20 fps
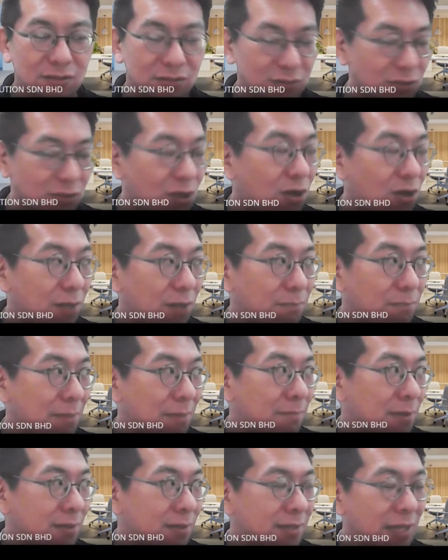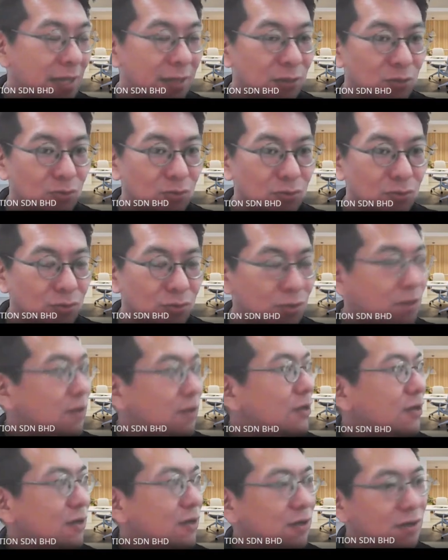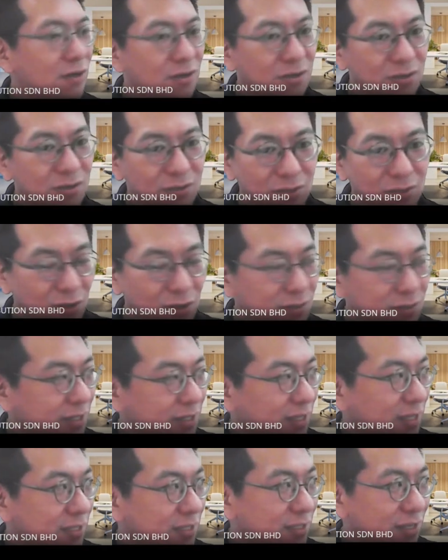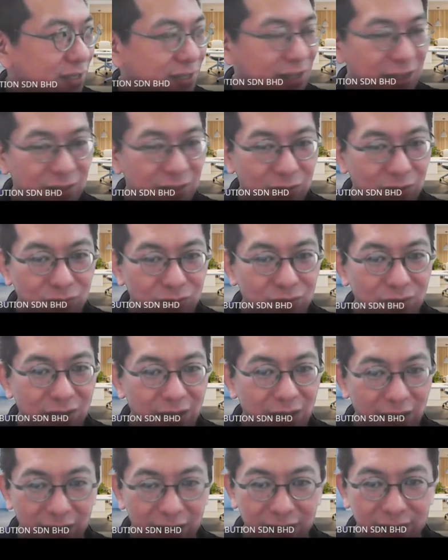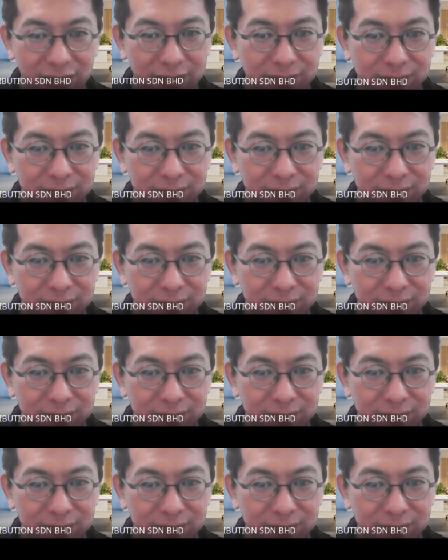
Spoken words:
no amendment can do, no deletion can do. Okay,